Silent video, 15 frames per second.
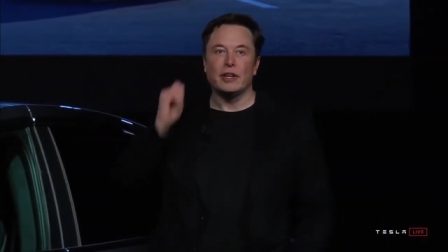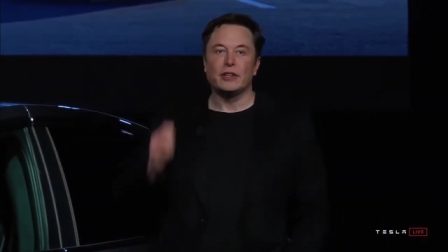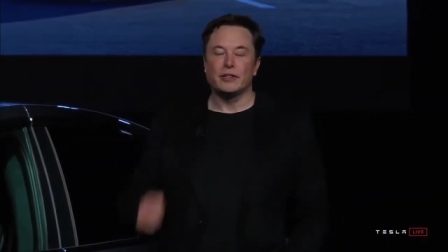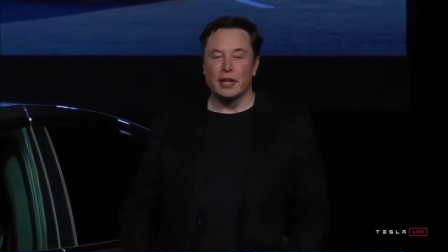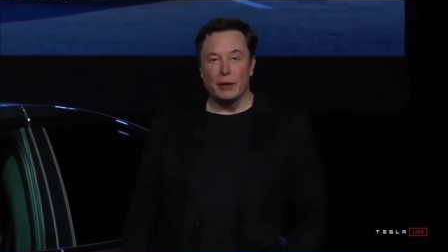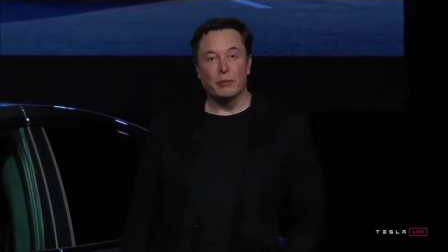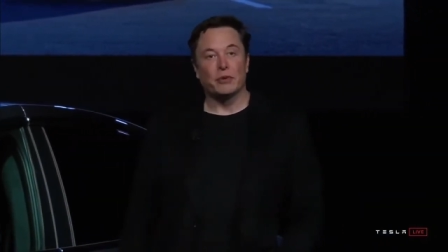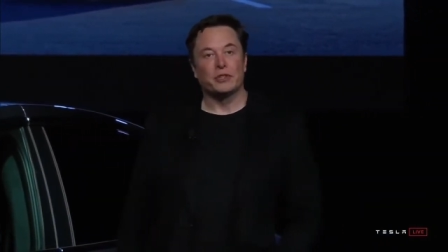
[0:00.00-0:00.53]
it's
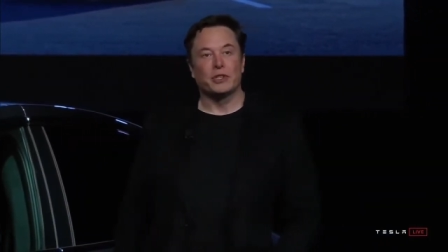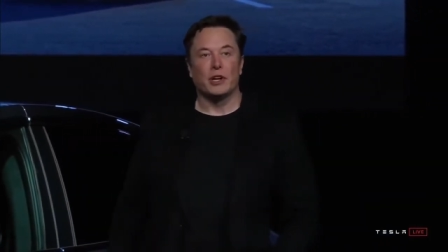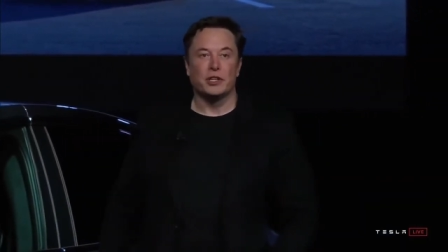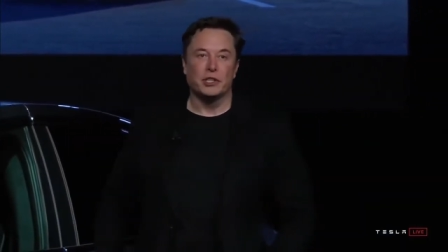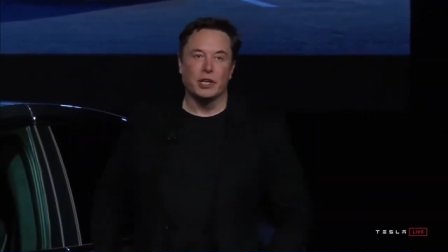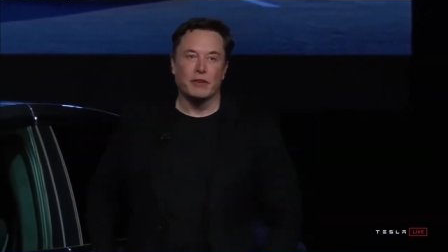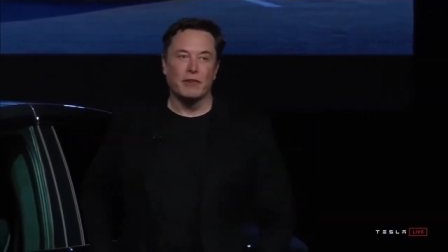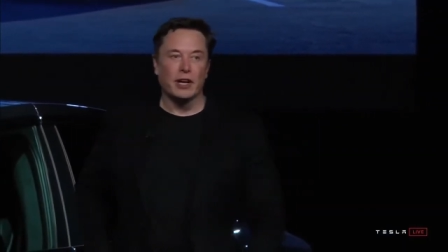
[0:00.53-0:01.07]
capable of
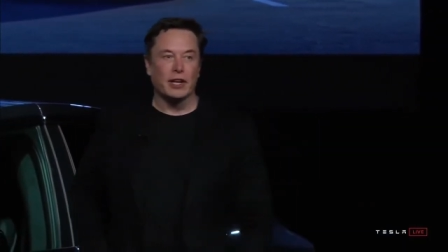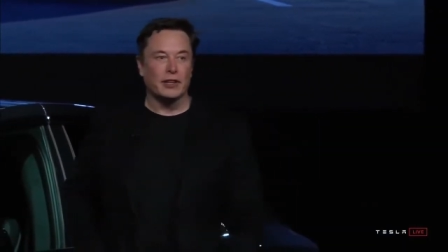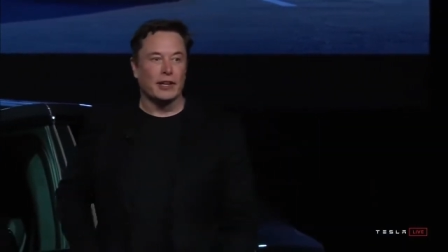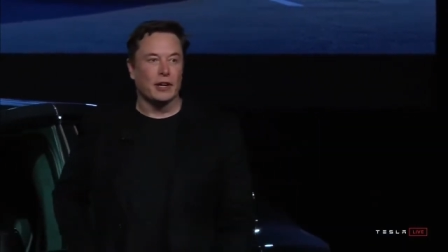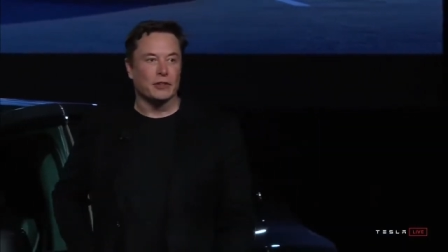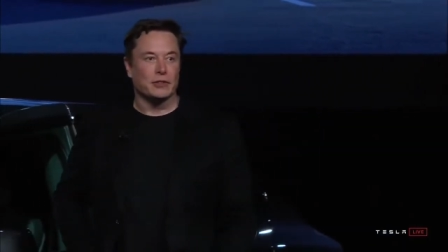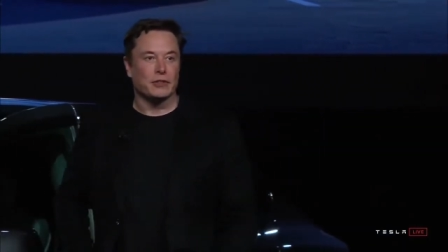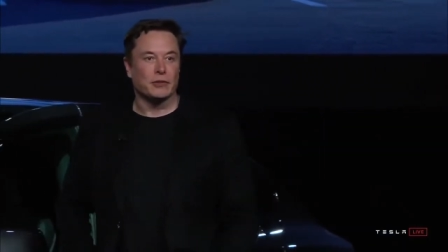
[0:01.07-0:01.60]
charging at about one
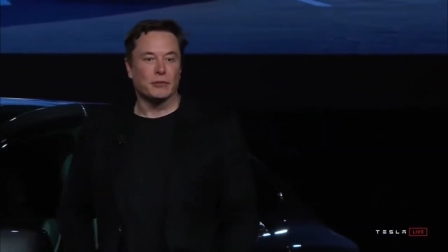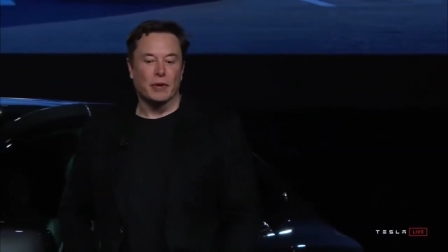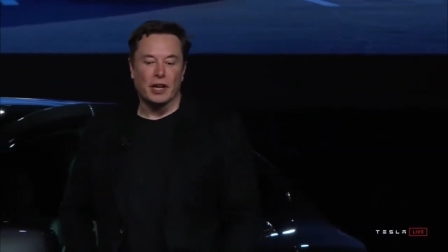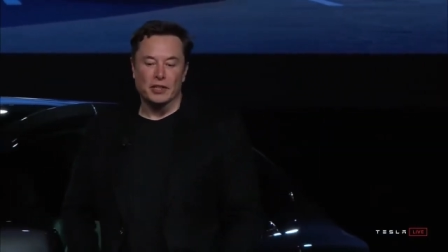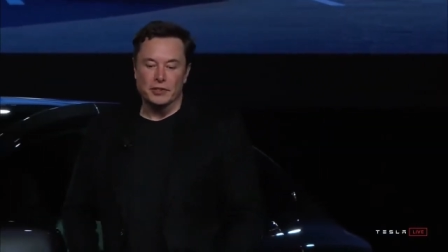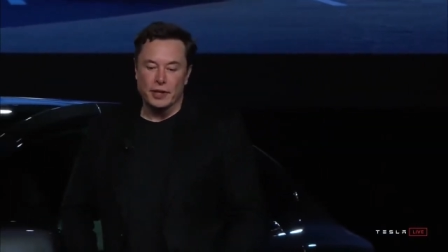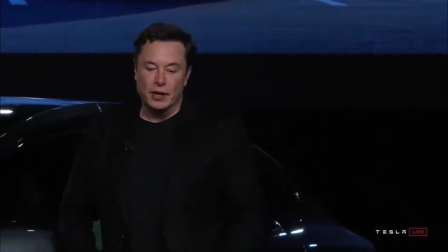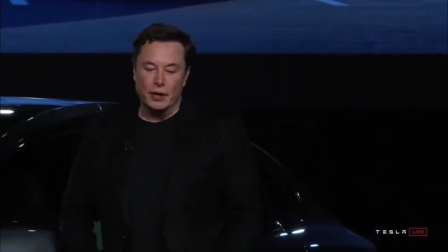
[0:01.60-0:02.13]
thousand
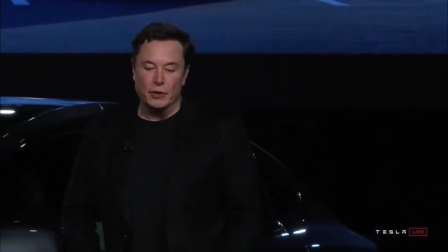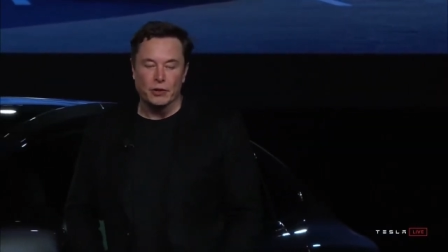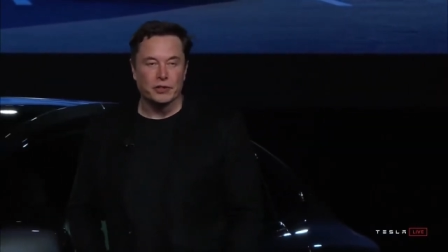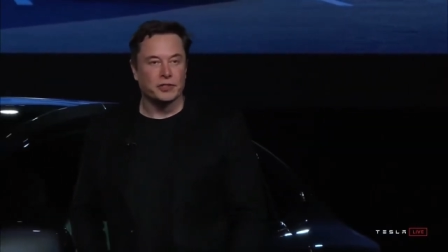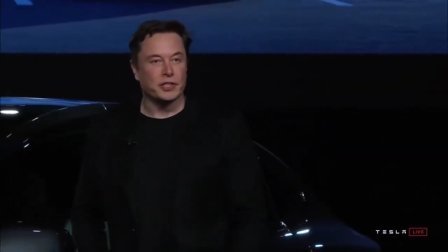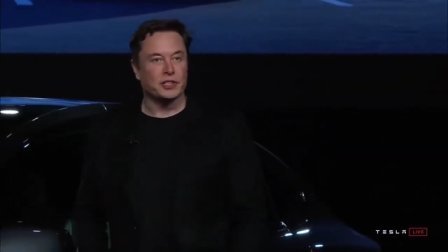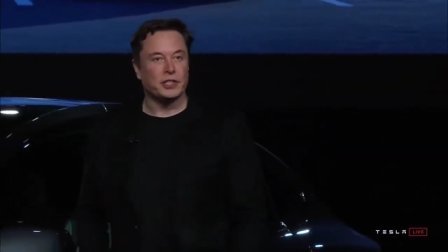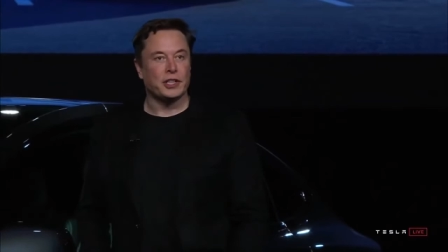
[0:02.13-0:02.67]
miles an hour or
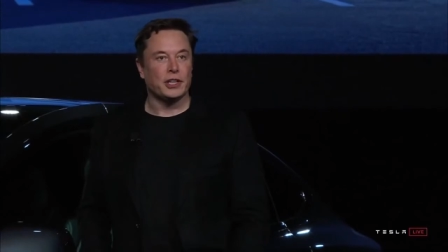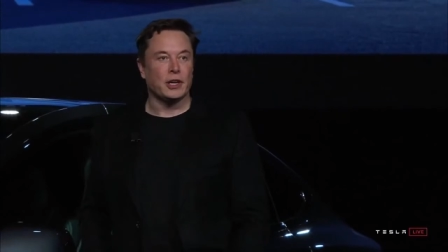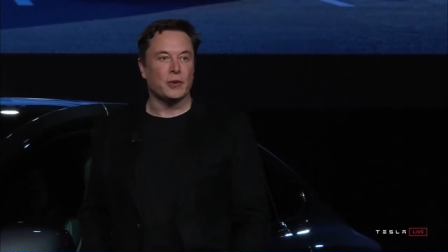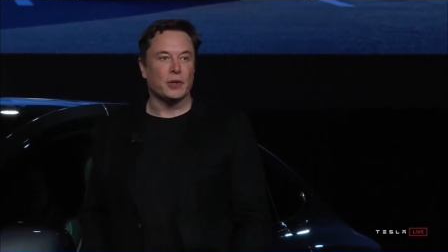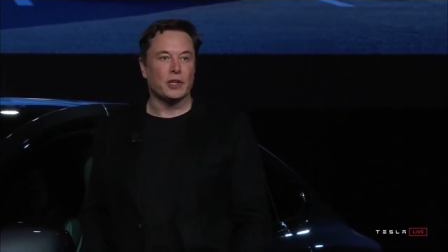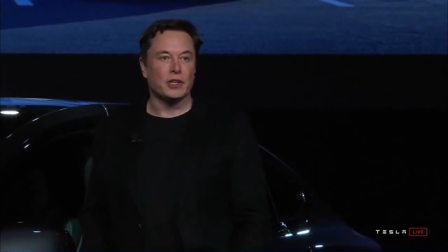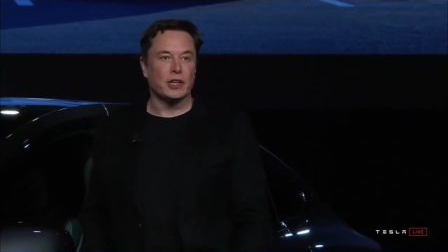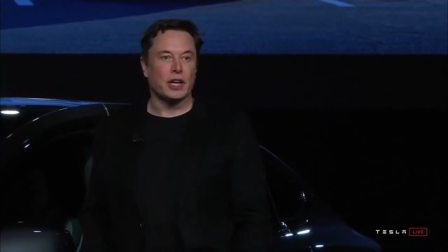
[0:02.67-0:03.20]
sixteen
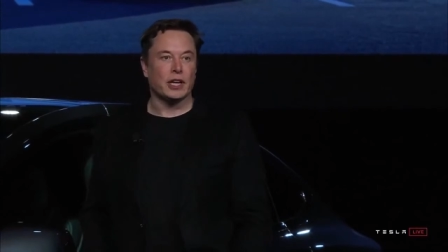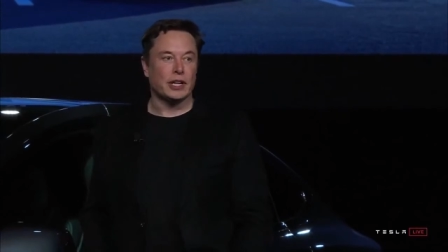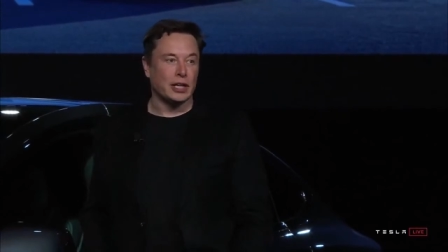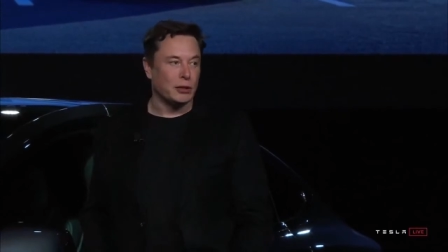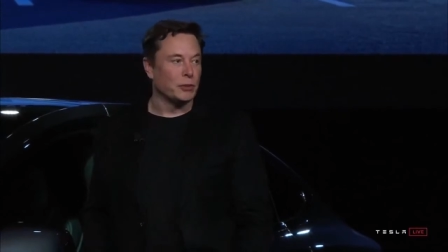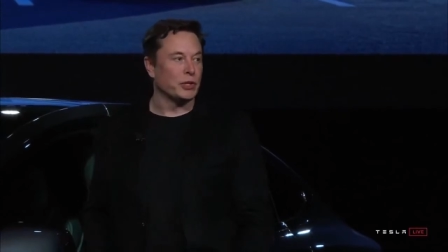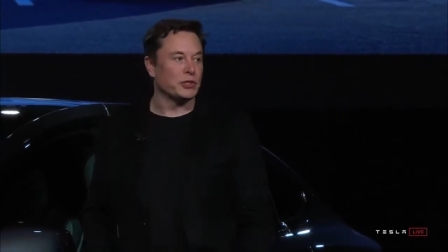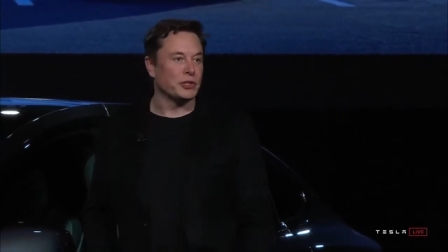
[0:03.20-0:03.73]
hundred uh,
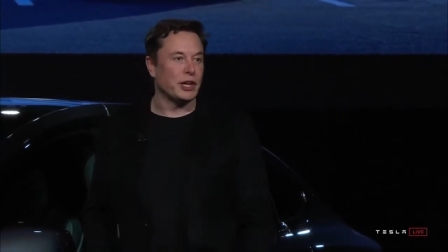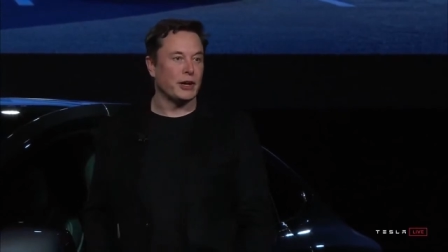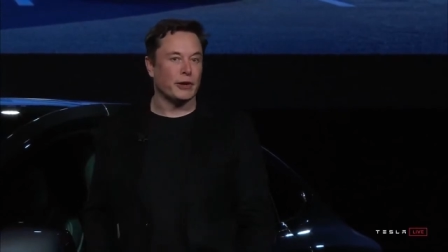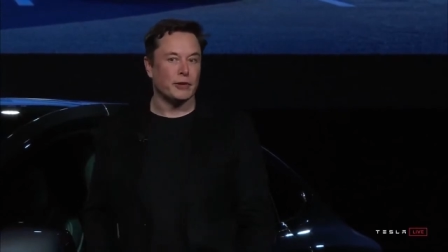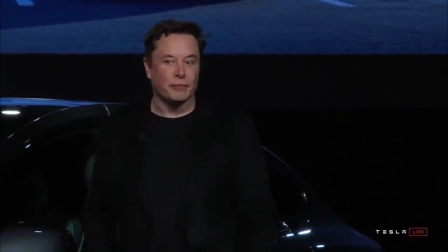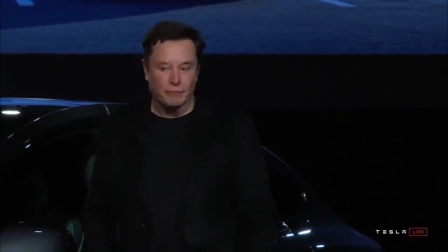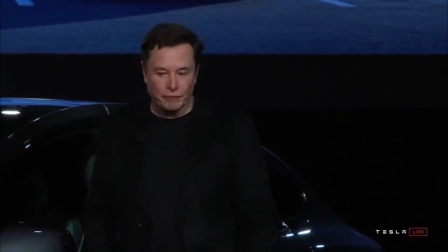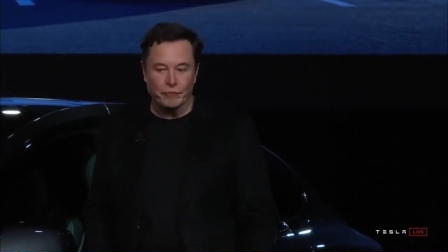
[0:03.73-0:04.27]
kilometers an
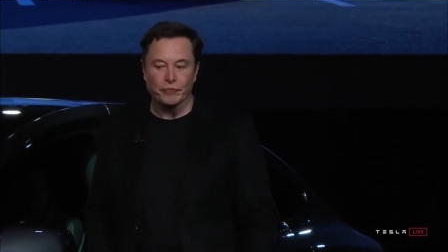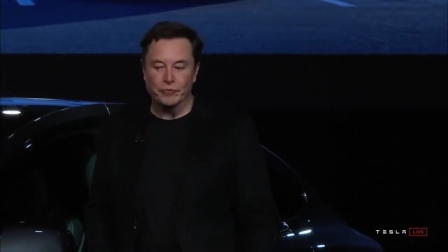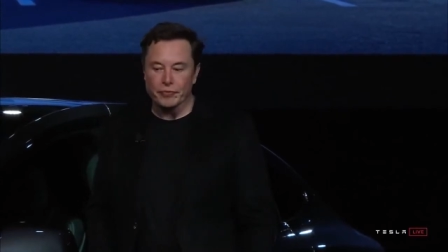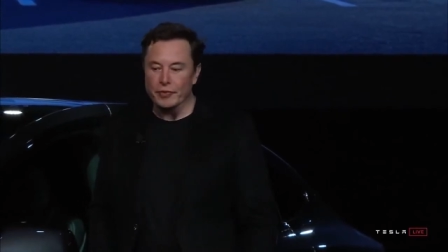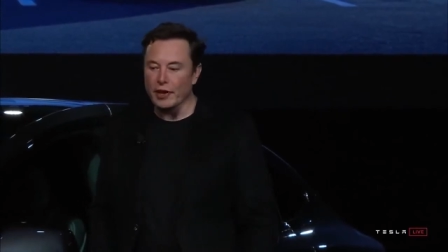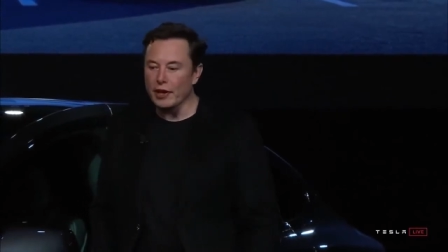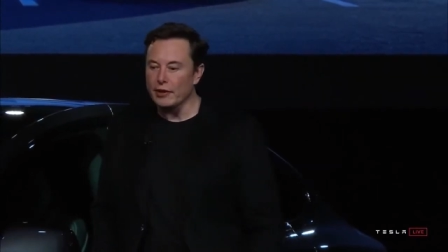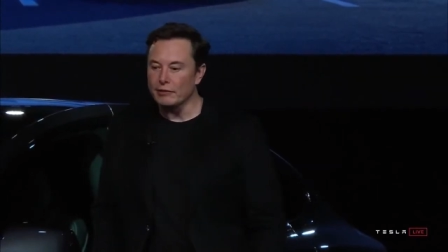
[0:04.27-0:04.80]
hour.
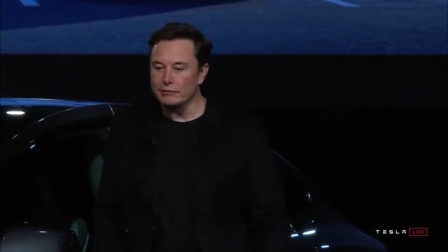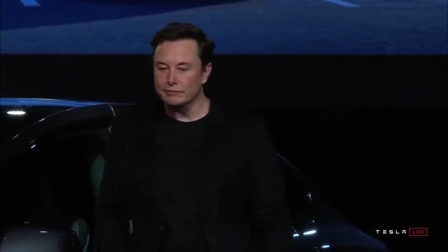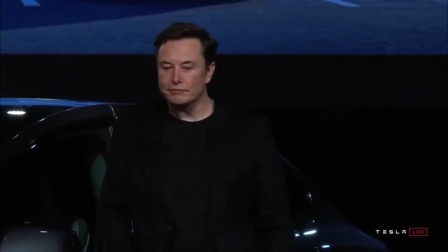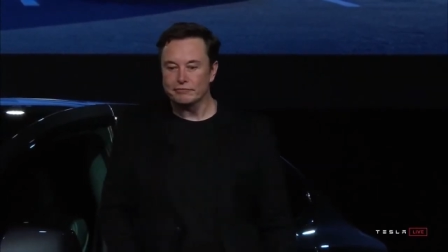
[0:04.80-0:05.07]
Yeah.